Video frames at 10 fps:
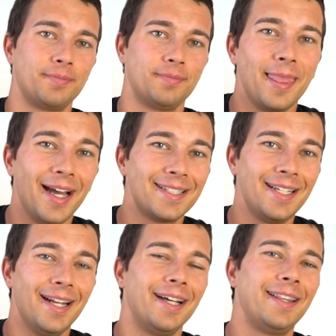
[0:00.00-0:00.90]
That
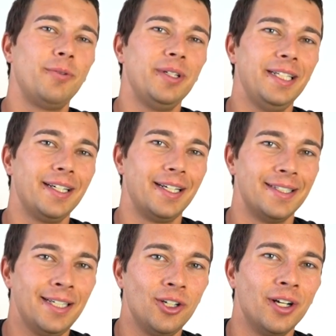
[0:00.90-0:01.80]
said, I think we need to
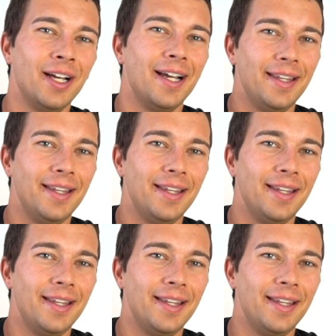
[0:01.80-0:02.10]
consider